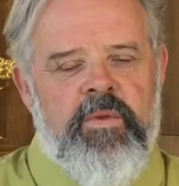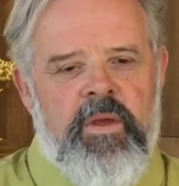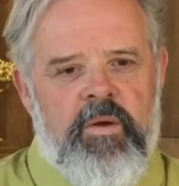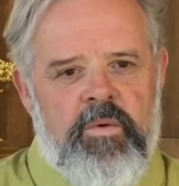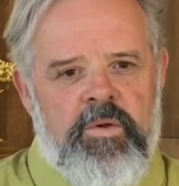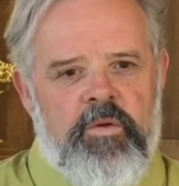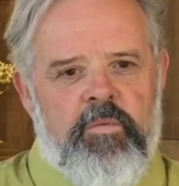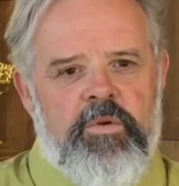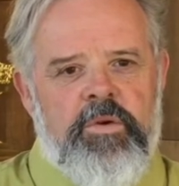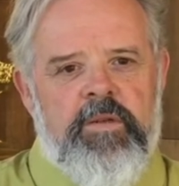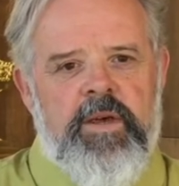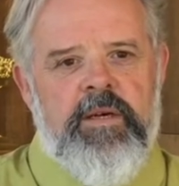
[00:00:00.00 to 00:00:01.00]
And when you
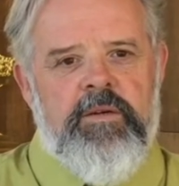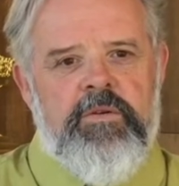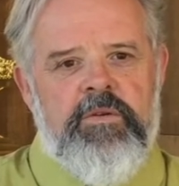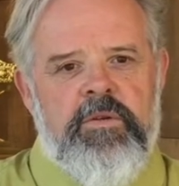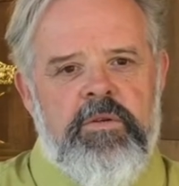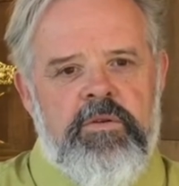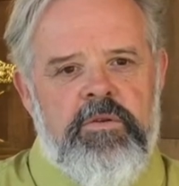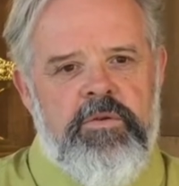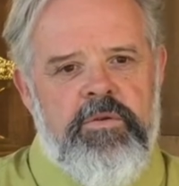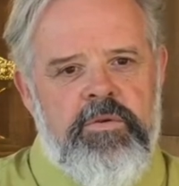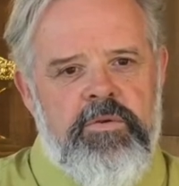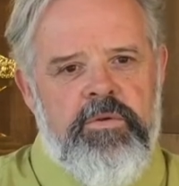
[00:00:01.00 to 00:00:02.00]
breathe out, you
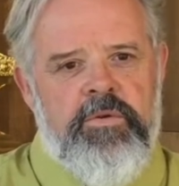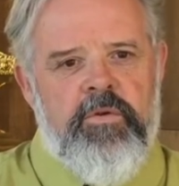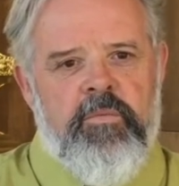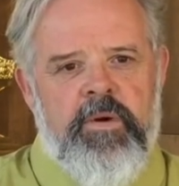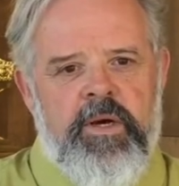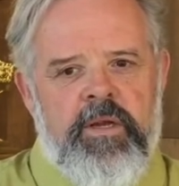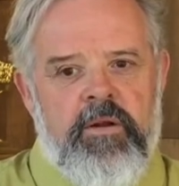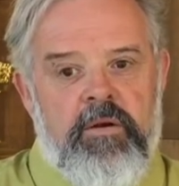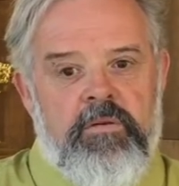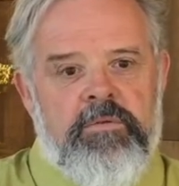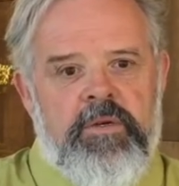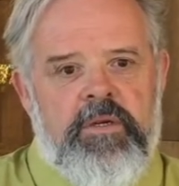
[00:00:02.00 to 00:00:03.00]
tune your mind
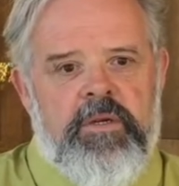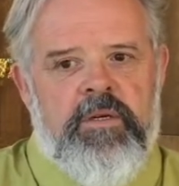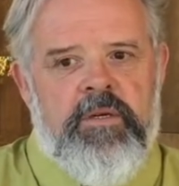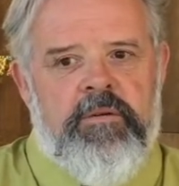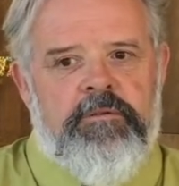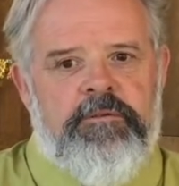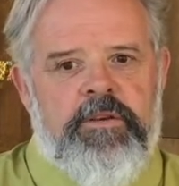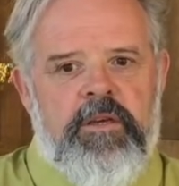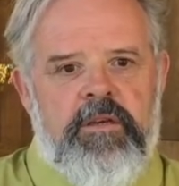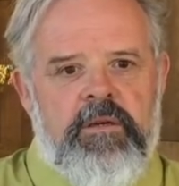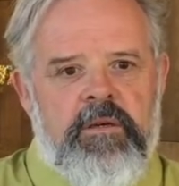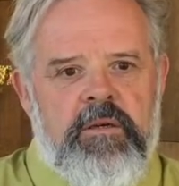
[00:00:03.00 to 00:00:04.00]
of
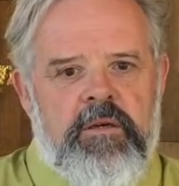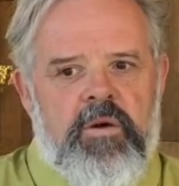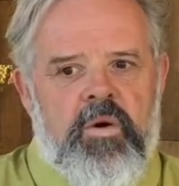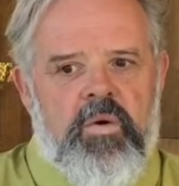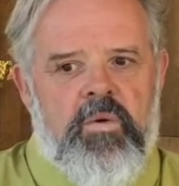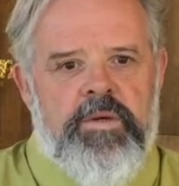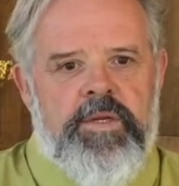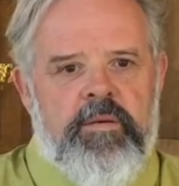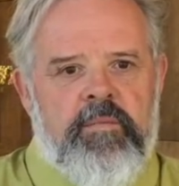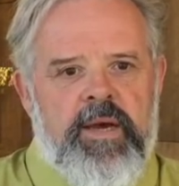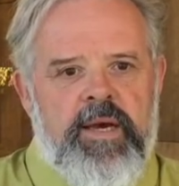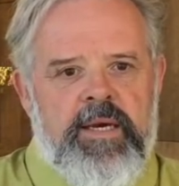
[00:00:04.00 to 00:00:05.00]
fear, holding
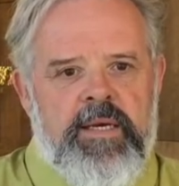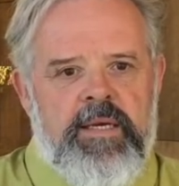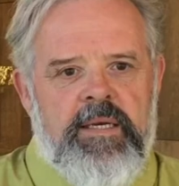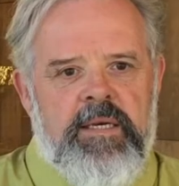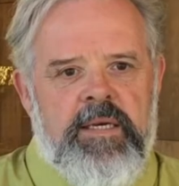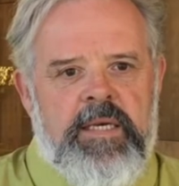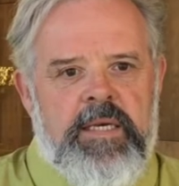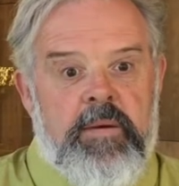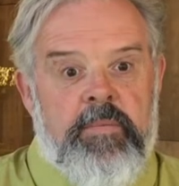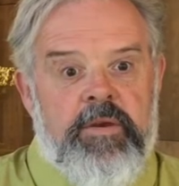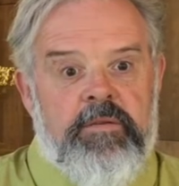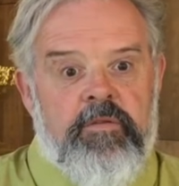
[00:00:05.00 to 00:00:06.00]
back,
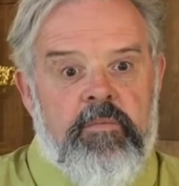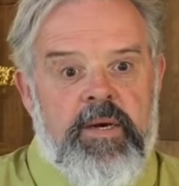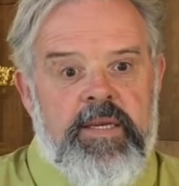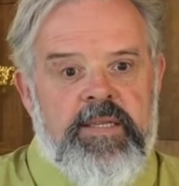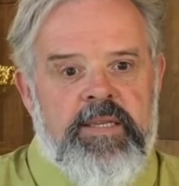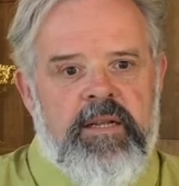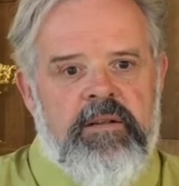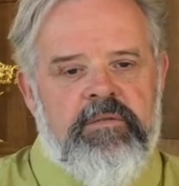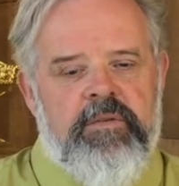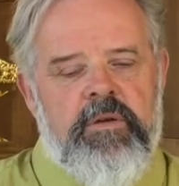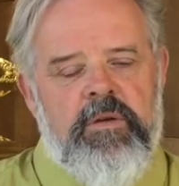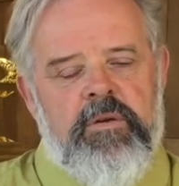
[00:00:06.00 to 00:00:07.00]
keeping for myself,
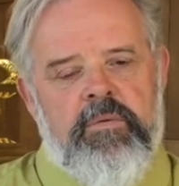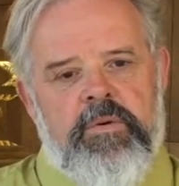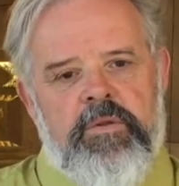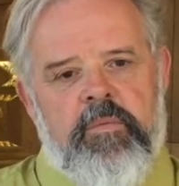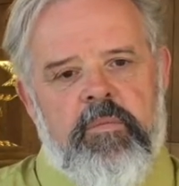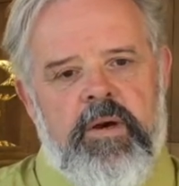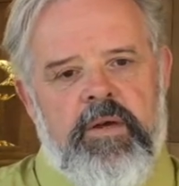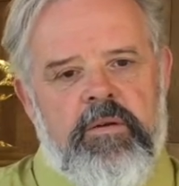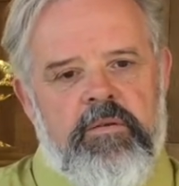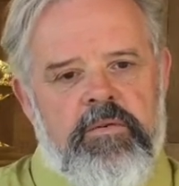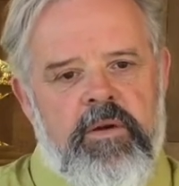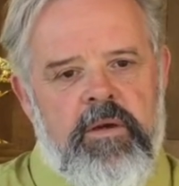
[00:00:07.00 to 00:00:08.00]
with the mind
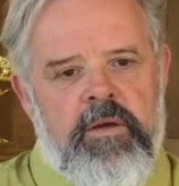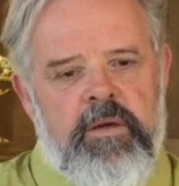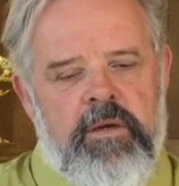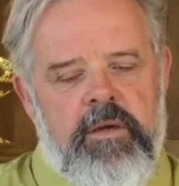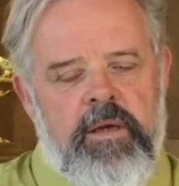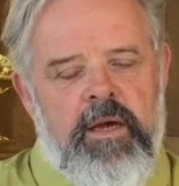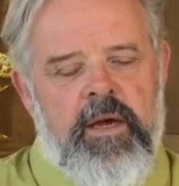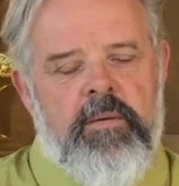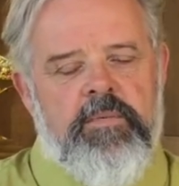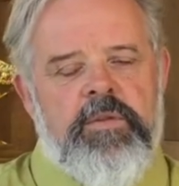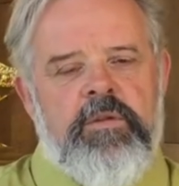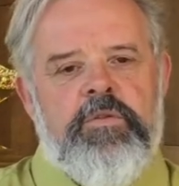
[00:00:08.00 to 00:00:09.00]
of
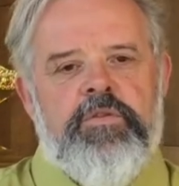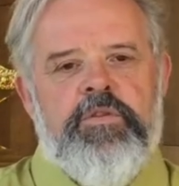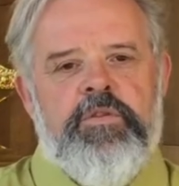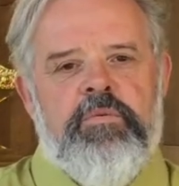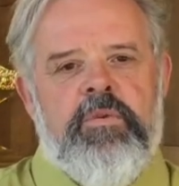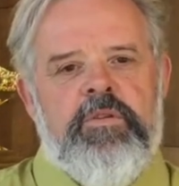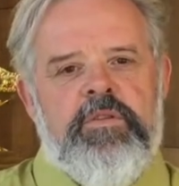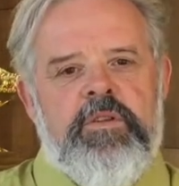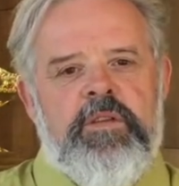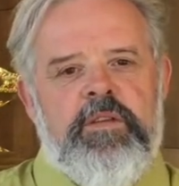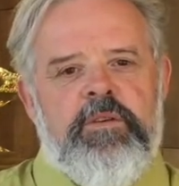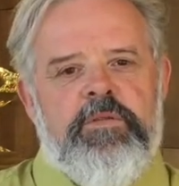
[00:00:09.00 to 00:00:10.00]
absolute
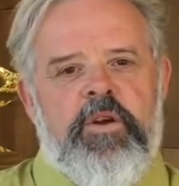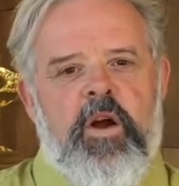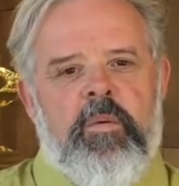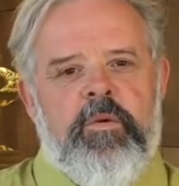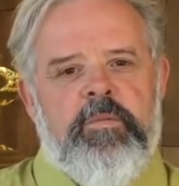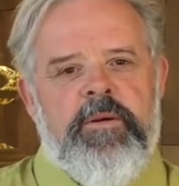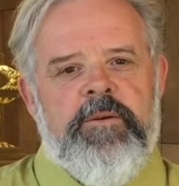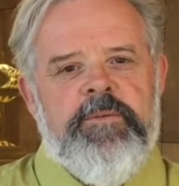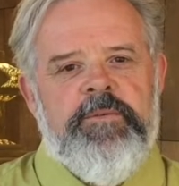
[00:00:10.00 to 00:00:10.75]
generosity of Karmapa.